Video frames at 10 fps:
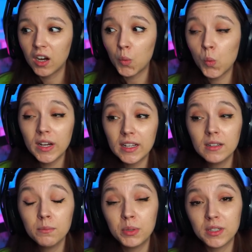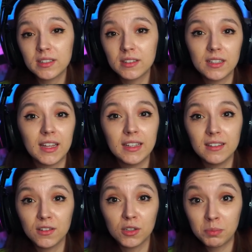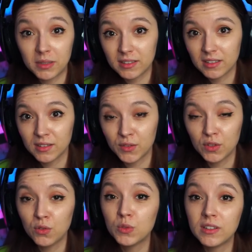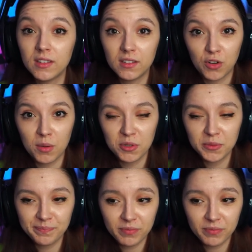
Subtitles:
One person that I did not praise in this video was the drummer.